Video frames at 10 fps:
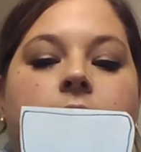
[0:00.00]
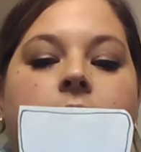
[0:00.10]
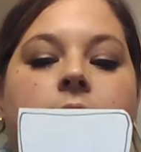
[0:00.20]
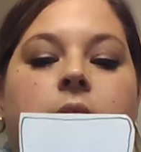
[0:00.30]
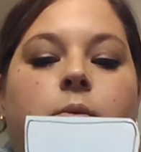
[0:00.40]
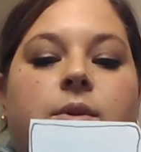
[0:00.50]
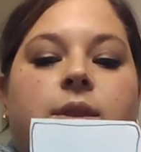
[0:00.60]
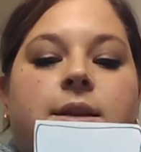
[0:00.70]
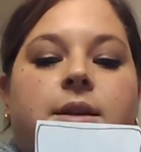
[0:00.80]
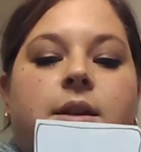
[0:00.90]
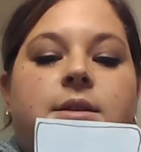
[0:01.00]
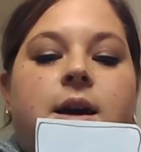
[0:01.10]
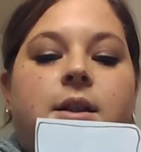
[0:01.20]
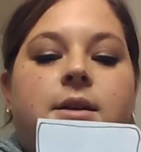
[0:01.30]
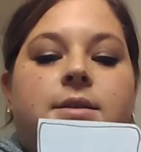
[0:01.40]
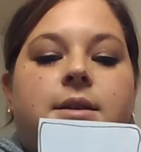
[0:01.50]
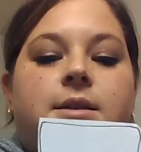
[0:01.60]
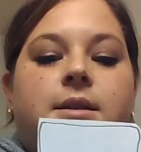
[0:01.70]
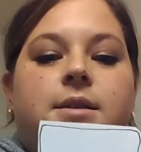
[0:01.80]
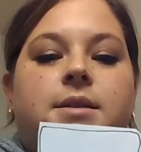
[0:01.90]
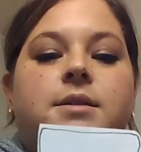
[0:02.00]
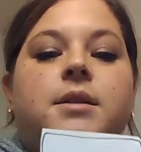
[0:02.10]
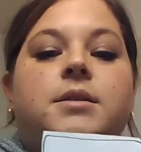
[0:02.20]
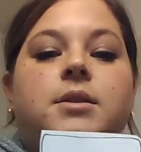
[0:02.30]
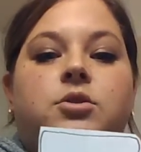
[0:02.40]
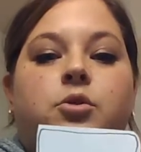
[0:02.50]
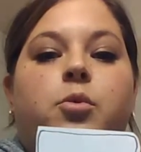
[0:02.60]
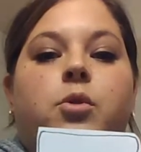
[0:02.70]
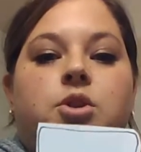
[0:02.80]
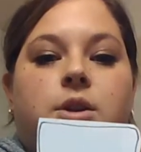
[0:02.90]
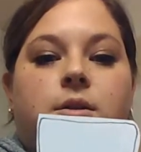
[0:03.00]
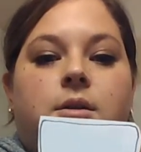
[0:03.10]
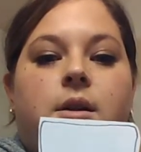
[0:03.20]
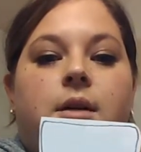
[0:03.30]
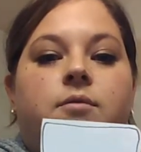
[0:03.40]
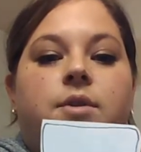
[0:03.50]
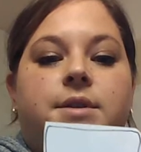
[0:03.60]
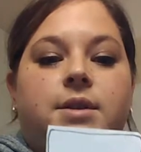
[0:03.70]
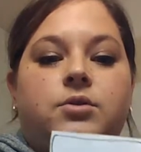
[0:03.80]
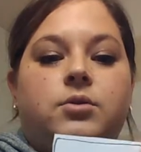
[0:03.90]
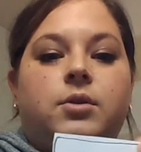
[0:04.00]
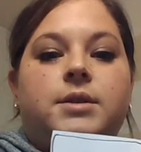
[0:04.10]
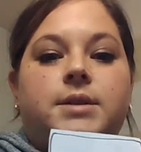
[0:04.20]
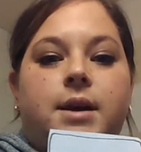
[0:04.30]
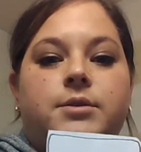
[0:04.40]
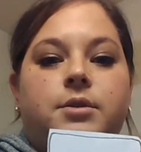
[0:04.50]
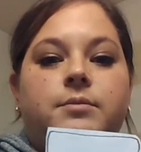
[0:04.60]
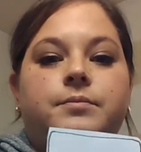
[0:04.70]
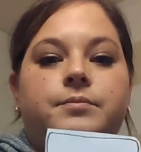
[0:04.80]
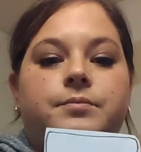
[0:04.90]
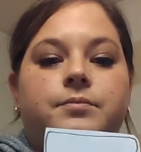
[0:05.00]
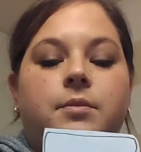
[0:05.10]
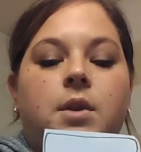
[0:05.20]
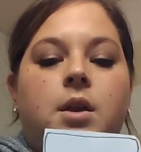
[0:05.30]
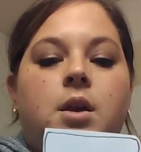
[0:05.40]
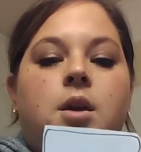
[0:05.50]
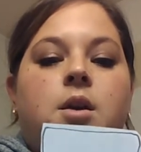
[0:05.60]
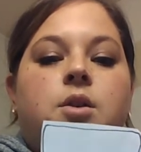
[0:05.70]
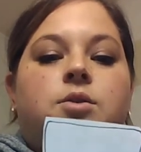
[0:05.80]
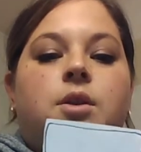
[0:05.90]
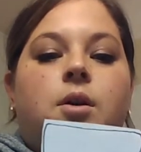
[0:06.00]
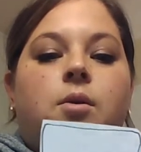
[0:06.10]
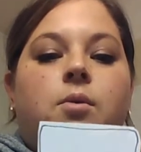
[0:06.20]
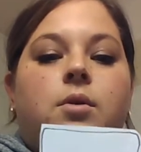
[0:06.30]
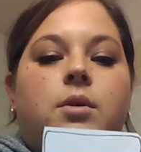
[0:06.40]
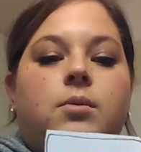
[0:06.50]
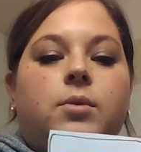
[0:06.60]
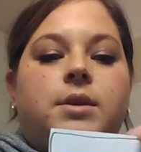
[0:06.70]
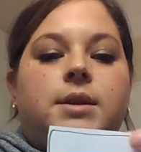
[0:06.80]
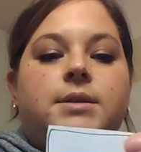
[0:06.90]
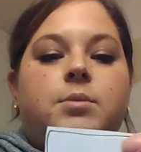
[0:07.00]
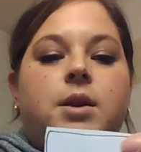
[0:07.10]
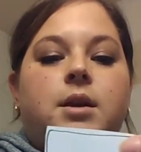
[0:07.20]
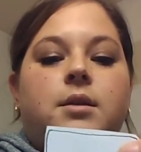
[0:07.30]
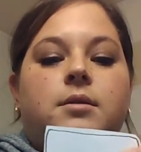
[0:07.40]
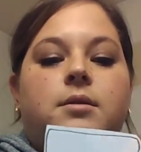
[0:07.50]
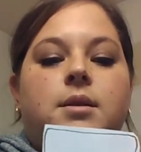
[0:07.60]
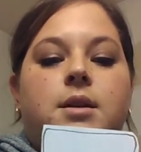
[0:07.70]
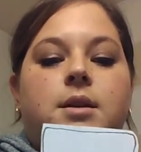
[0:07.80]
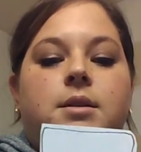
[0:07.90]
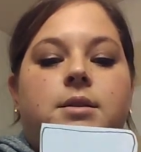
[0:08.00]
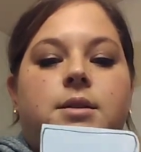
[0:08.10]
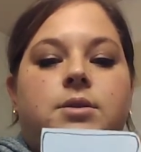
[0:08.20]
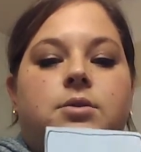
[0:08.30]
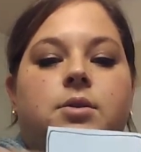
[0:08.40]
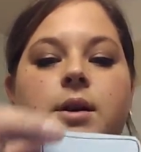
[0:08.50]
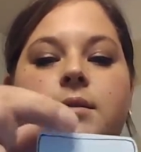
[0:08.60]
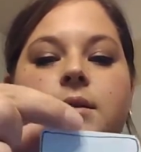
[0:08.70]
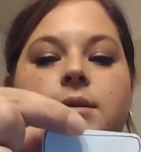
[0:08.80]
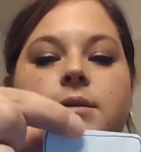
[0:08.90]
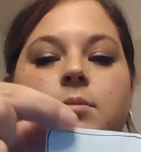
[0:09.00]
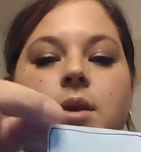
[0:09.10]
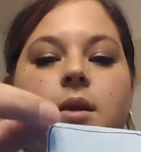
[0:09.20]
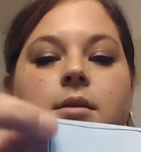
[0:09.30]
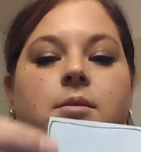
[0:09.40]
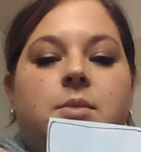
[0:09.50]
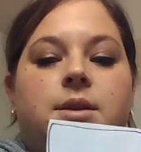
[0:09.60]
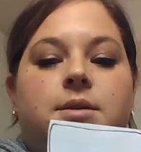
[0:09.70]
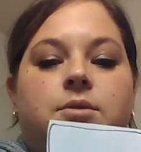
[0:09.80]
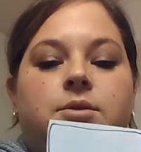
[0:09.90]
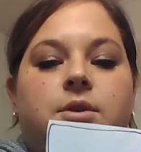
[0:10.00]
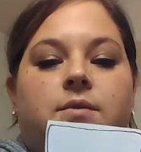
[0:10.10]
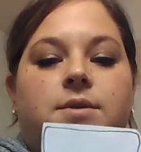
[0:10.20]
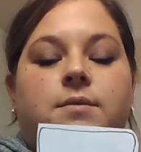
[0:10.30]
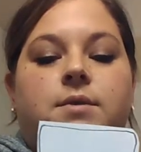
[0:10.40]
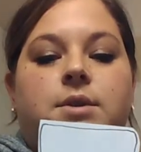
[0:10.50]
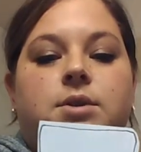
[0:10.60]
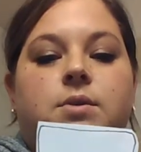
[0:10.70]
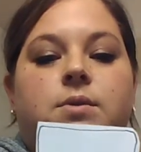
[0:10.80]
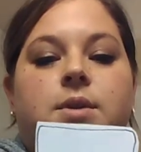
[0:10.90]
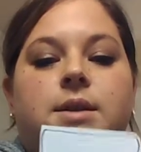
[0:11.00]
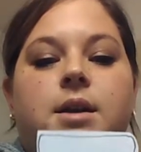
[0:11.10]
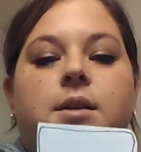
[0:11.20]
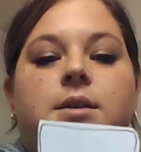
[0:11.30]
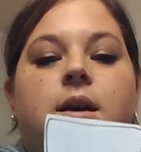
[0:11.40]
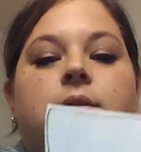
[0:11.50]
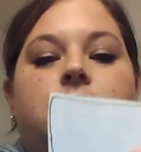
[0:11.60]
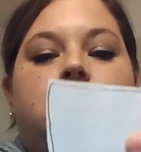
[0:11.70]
And what that's going to tell us is that this is the distal portion of this central incisor. So with this being the distal and this being the mesial surface of this tooth, it's going to tell us that